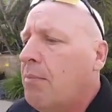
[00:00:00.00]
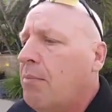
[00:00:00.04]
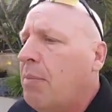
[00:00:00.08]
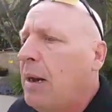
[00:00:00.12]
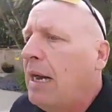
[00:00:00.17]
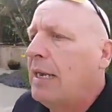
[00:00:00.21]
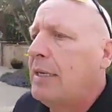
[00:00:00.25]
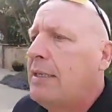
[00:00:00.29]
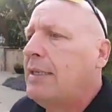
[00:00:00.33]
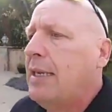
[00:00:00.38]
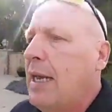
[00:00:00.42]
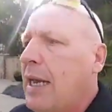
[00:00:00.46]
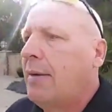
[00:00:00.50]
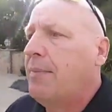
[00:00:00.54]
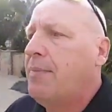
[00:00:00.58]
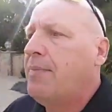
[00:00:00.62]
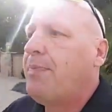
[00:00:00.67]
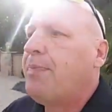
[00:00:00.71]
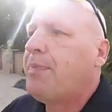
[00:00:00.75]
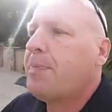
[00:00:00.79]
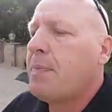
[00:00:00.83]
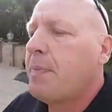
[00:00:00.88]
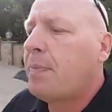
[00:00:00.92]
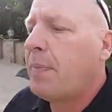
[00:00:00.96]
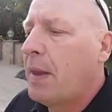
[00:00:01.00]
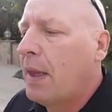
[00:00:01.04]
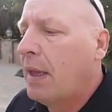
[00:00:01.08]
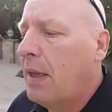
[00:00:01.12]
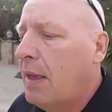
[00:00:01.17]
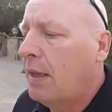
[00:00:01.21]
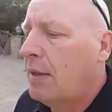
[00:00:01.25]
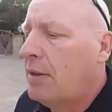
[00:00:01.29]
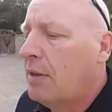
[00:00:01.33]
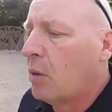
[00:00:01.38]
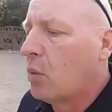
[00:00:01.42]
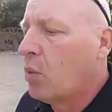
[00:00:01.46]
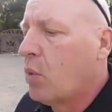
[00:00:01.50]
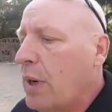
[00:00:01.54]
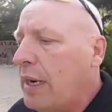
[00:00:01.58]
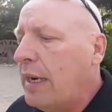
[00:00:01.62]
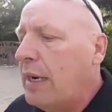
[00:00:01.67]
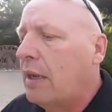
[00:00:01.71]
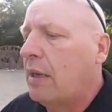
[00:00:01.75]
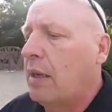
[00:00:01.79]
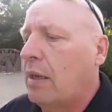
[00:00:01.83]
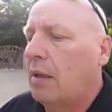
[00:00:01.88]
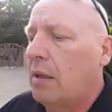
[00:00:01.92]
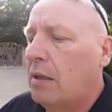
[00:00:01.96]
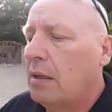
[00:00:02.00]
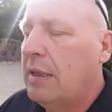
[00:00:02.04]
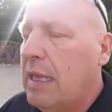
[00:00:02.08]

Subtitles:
But the real